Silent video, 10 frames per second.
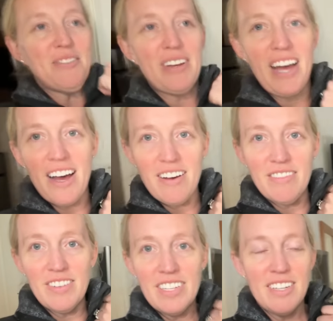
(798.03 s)
We
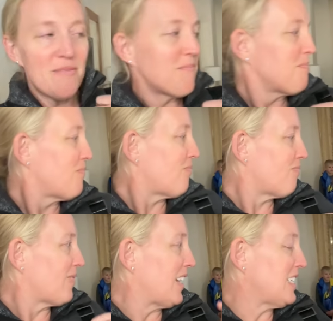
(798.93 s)
have,
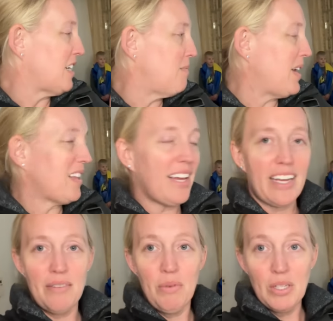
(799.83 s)
instead of being like
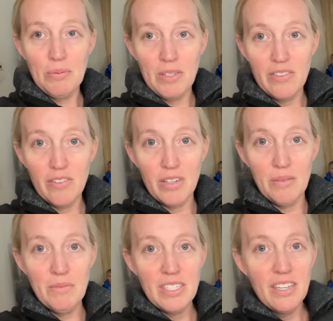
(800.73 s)
in multiple different
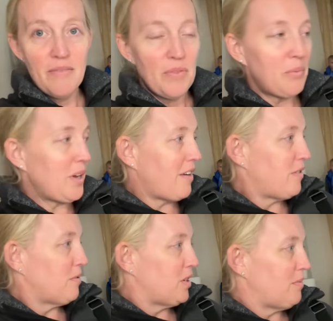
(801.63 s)
rooms, we have
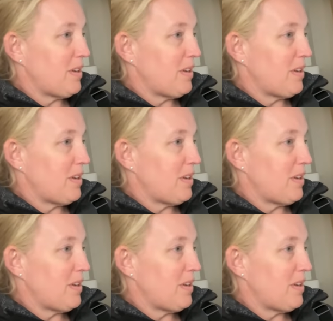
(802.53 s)
a room